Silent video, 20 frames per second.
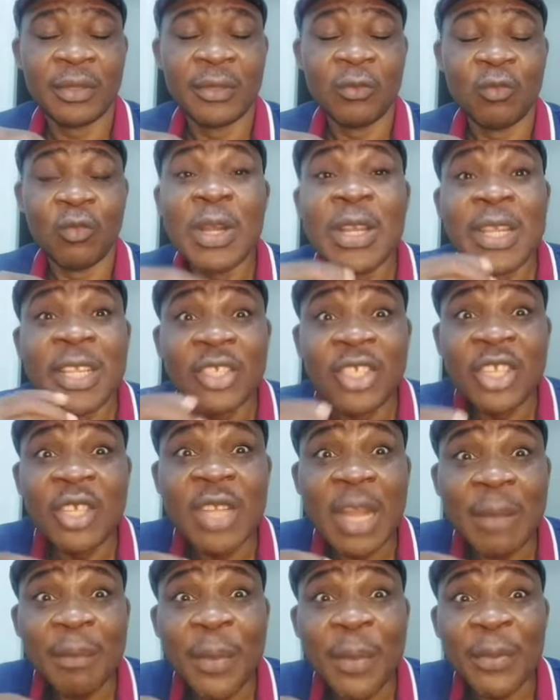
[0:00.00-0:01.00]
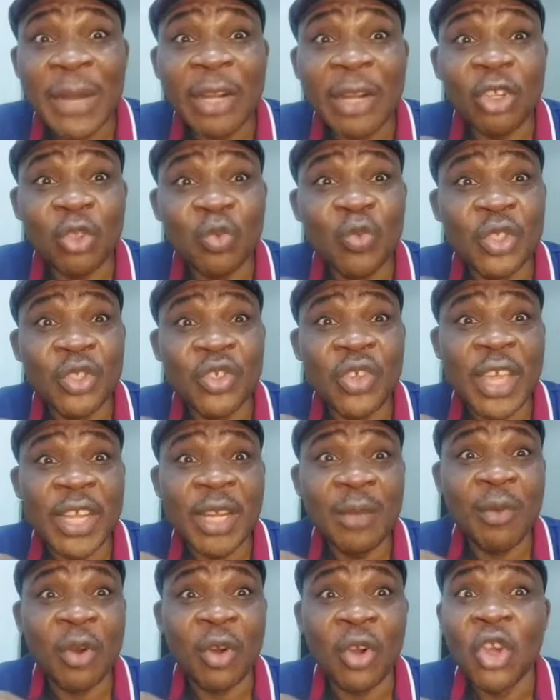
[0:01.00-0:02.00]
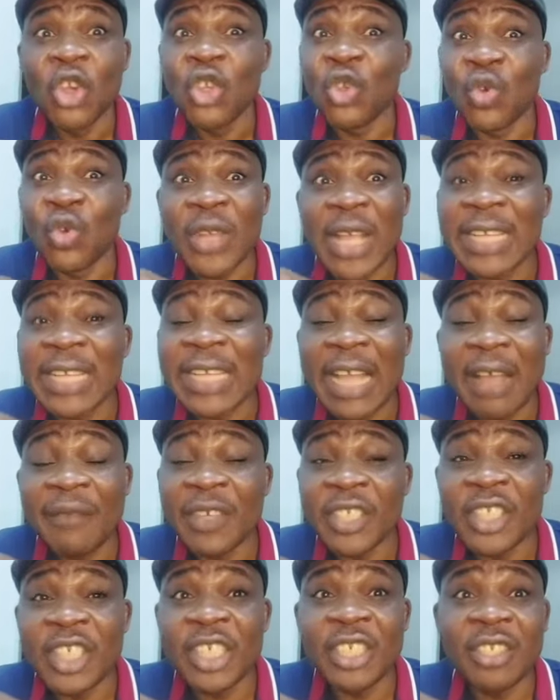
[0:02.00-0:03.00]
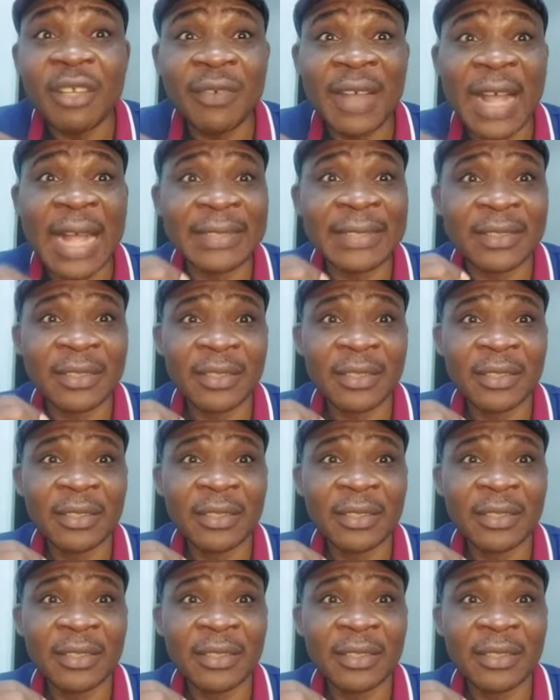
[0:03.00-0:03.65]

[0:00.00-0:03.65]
when you see that people are not with you anymore, you can't have a change of heart.